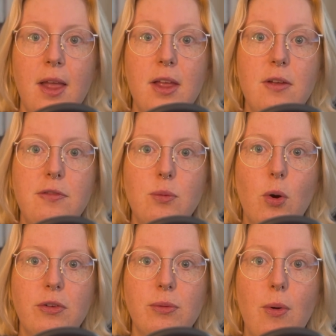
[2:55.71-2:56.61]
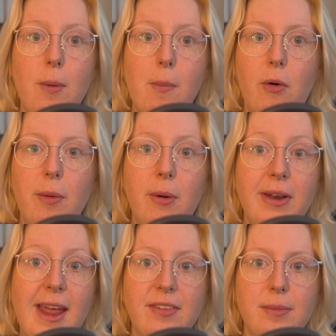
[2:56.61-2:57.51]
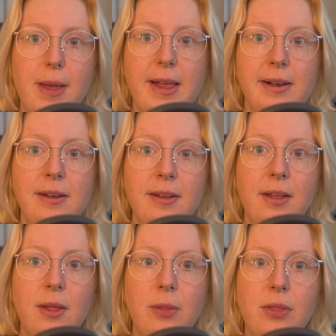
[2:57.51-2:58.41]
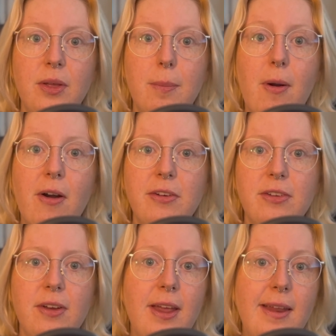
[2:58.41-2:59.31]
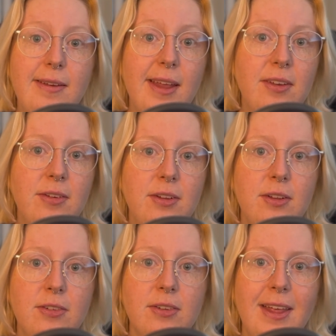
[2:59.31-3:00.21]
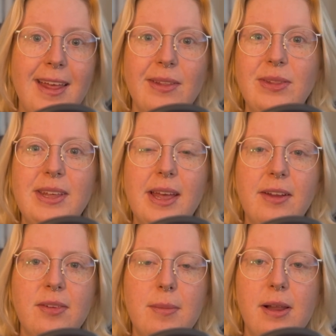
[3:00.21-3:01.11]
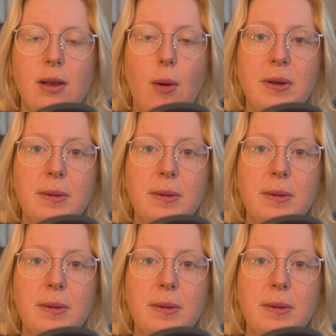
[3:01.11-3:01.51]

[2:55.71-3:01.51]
If you want to learn more about XML, the parser and entities, the XML learning